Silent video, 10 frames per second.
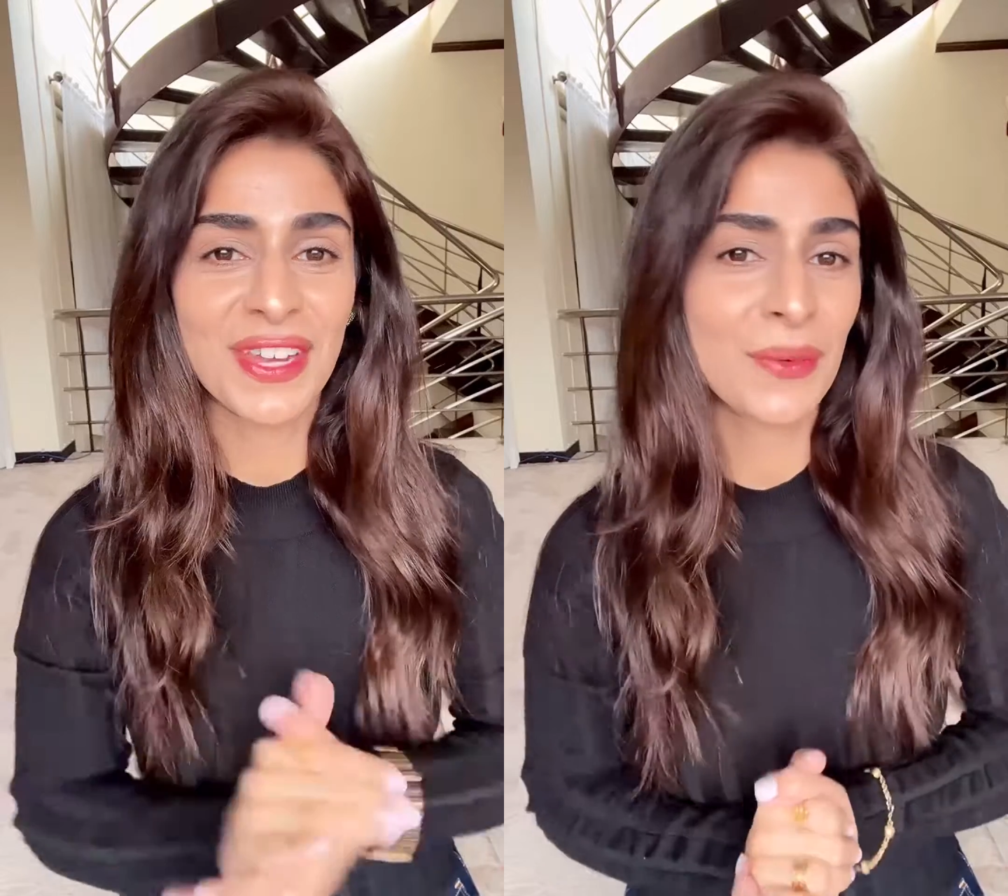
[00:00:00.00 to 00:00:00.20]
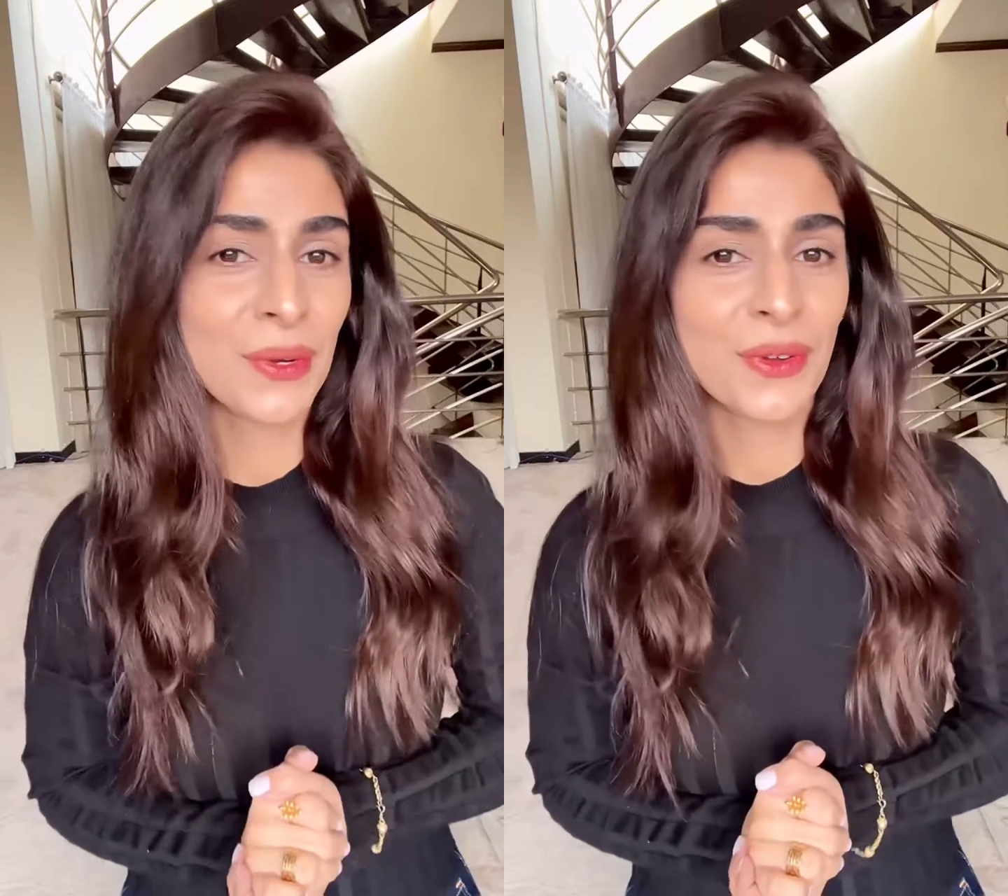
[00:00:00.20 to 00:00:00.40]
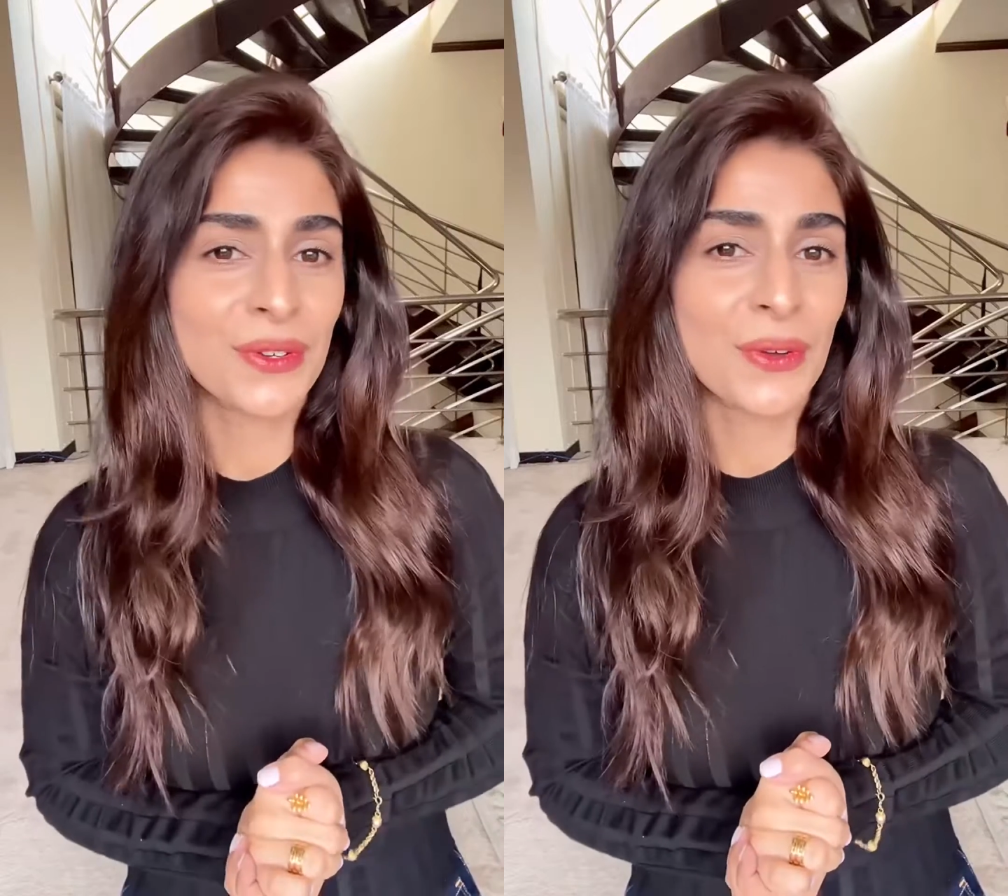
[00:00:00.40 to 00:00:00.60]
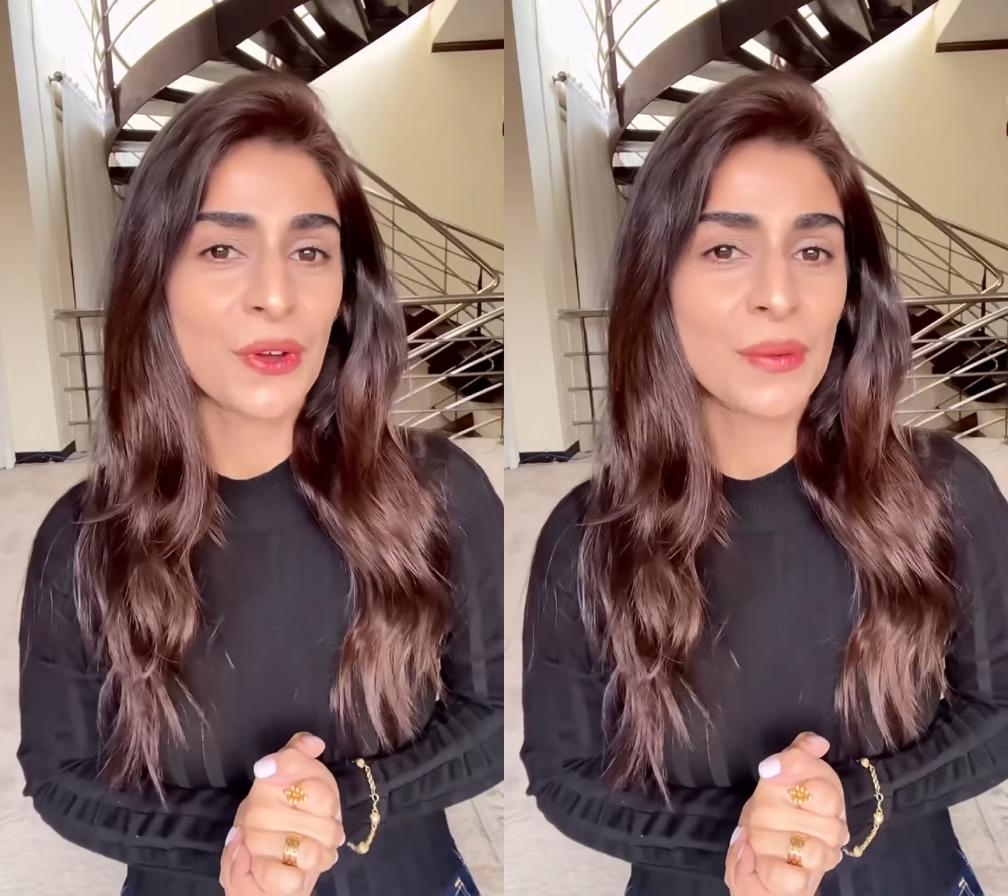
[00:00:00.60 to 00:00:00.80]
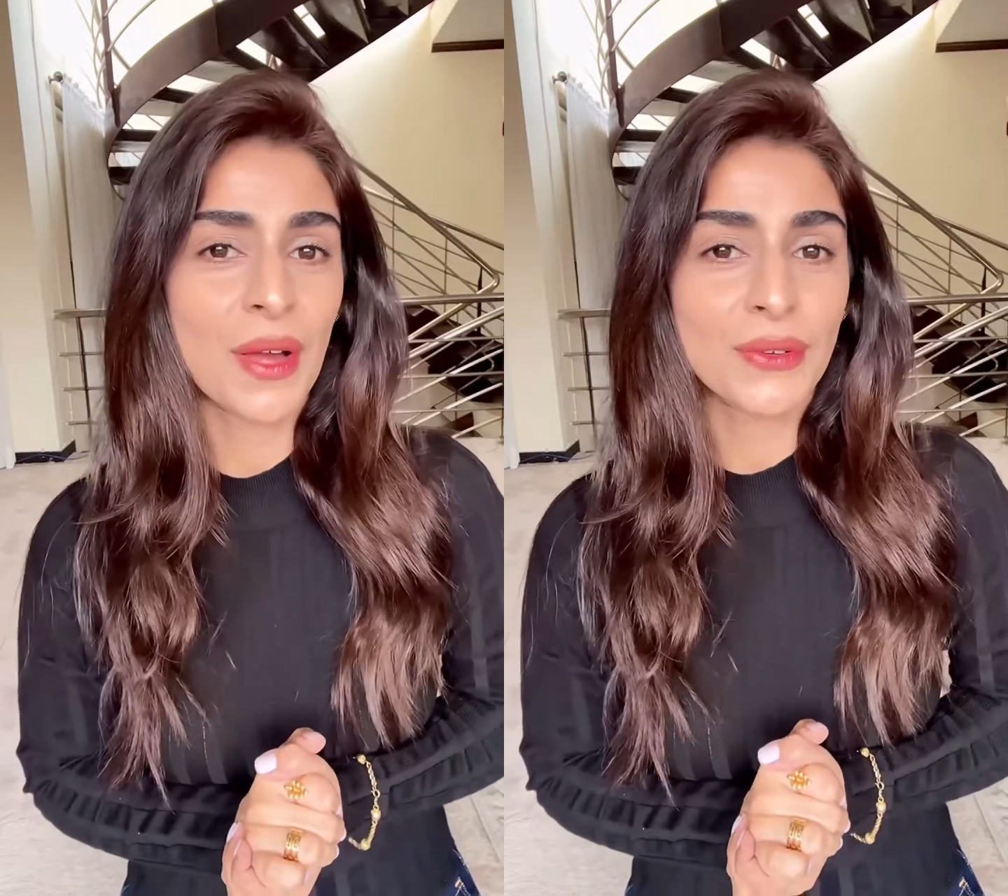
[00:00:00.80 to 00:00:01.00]
we're going to
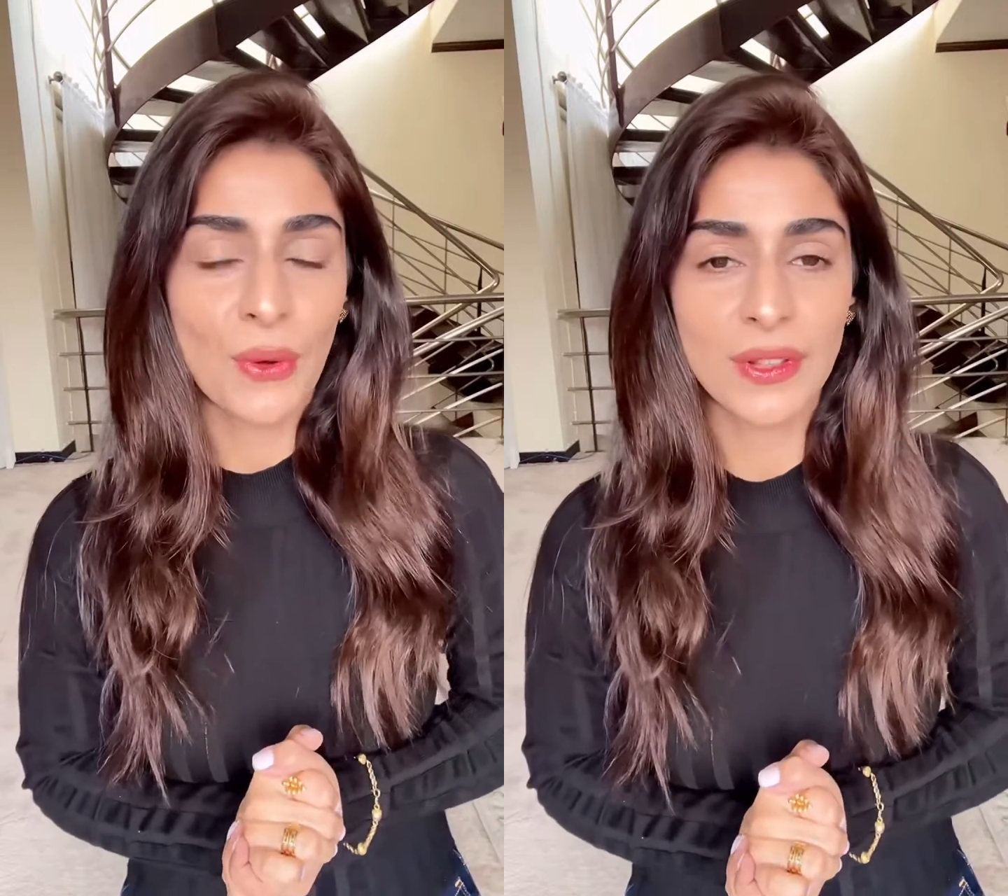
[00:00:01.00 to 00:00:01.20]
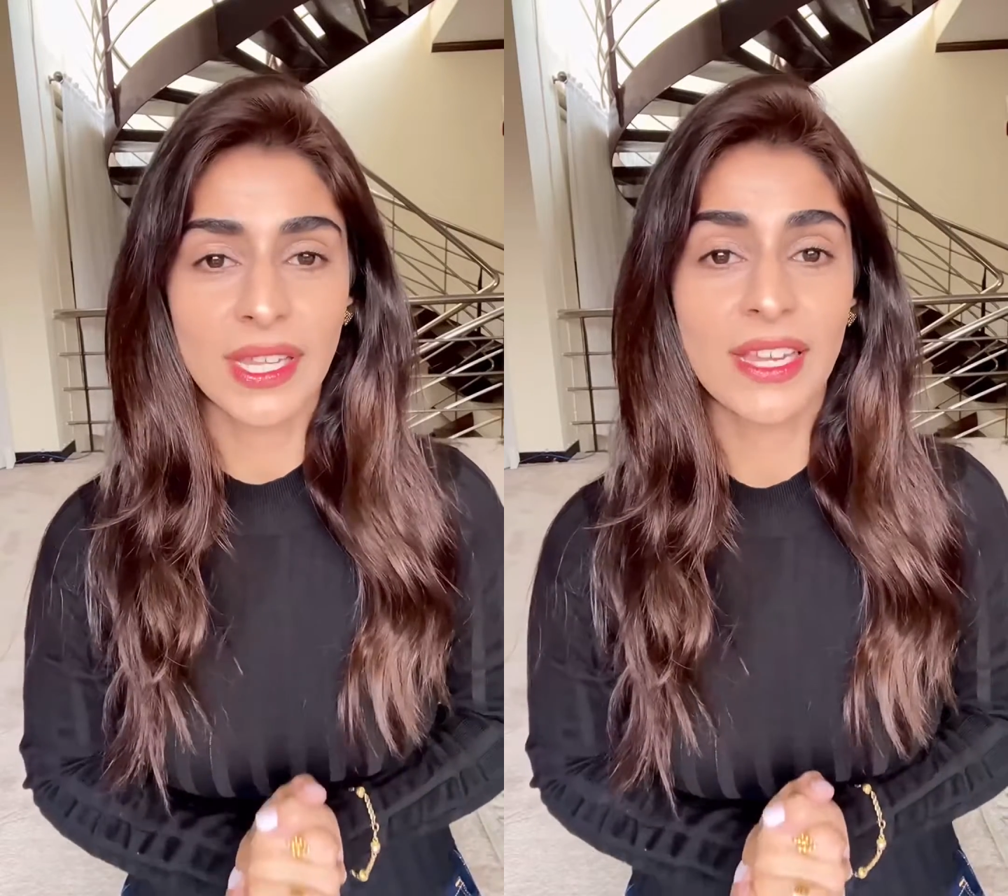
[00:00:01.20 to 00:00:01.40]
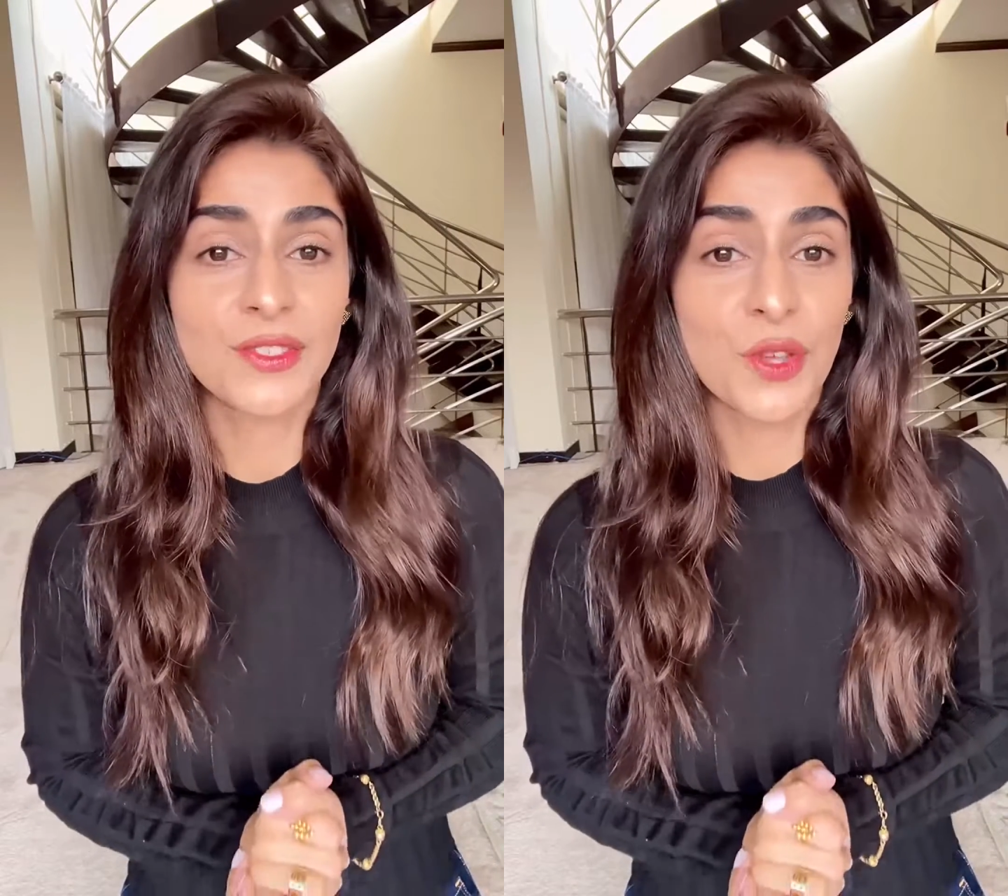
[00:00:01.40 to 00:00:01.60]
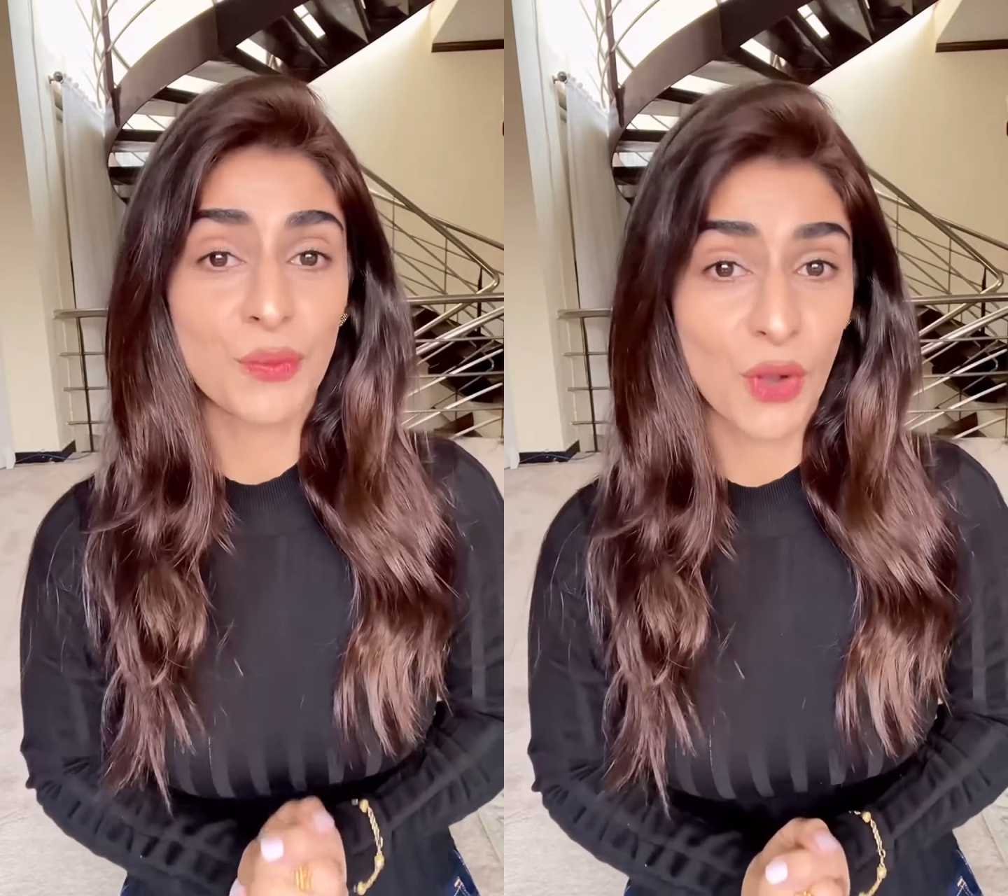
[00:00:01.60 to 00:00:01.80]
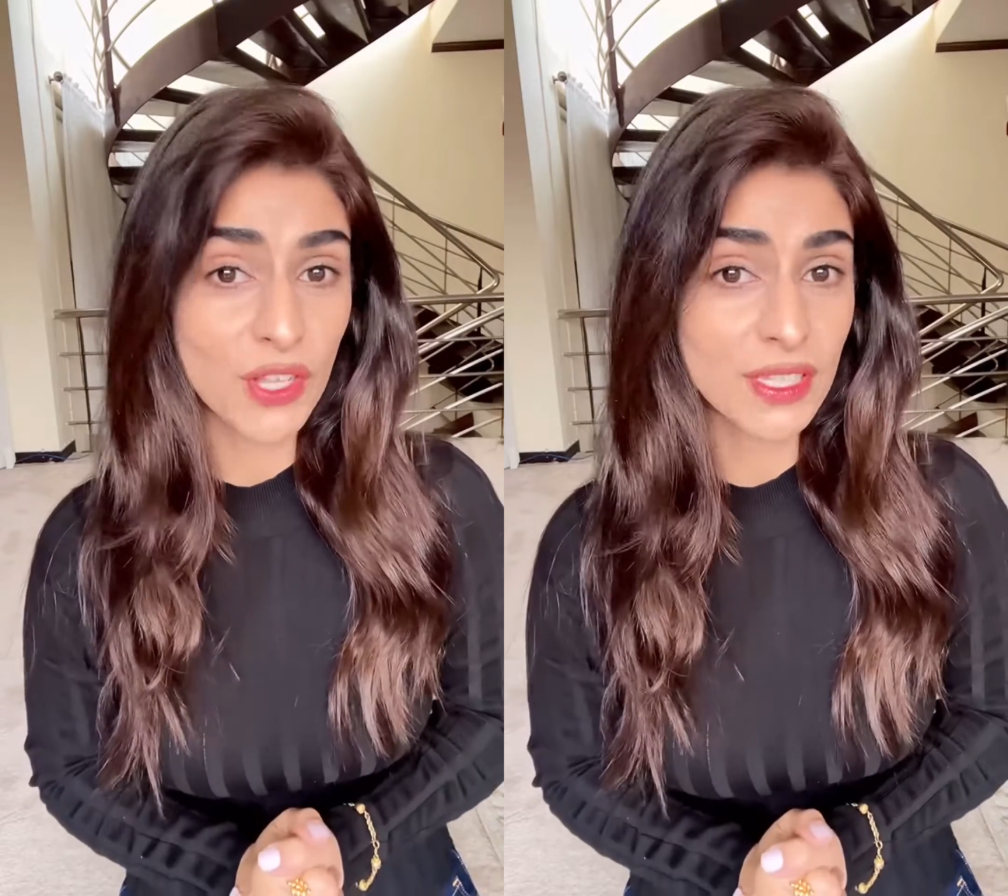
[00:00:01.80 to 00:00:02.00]
talk about all things
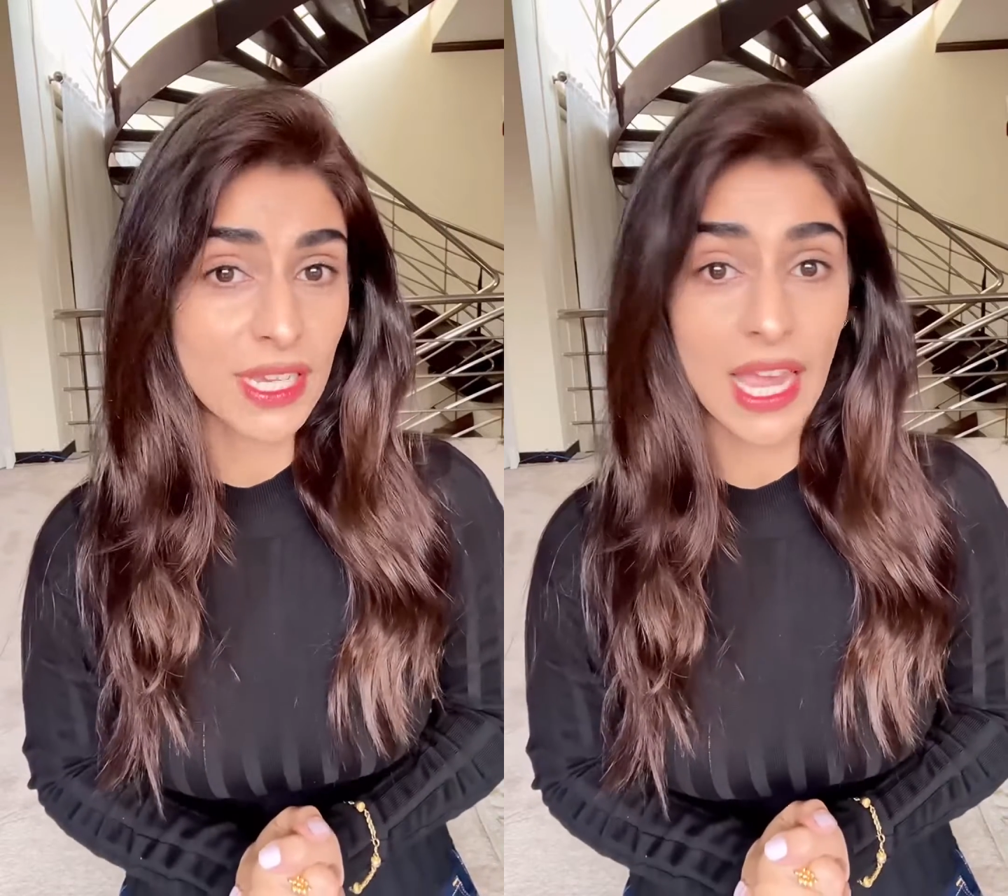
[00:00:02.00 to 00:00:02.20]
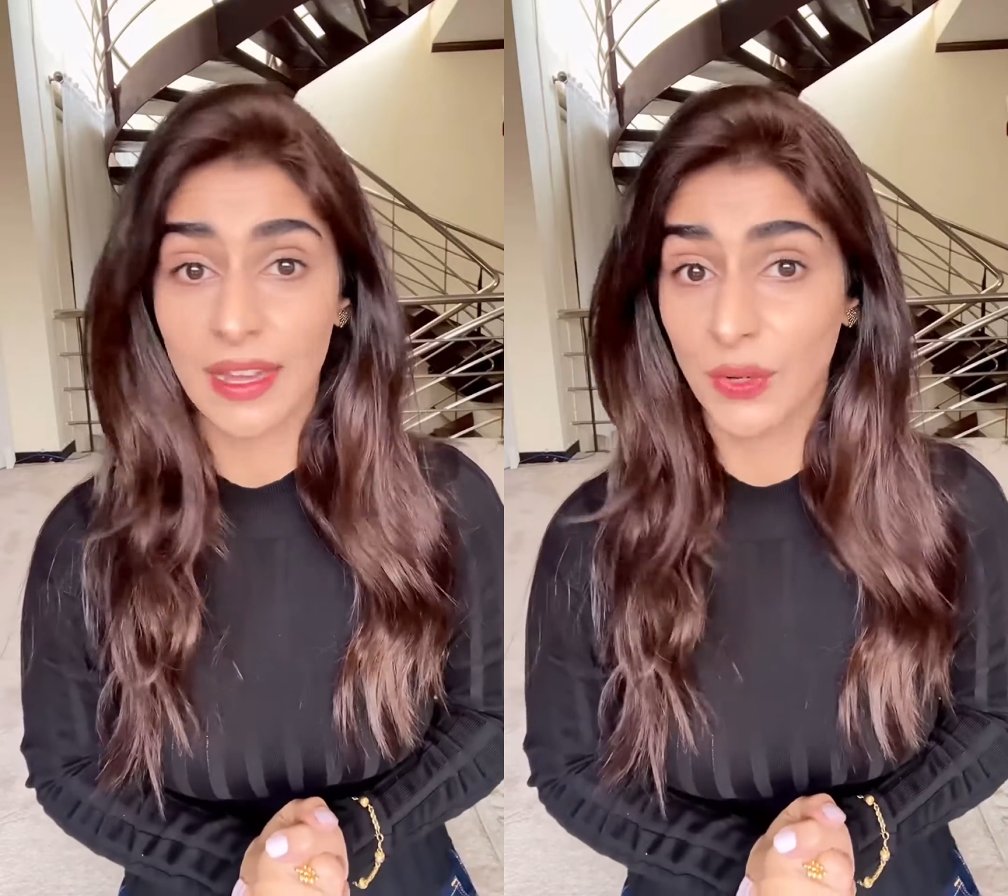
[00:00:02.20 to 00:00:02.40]
bronzing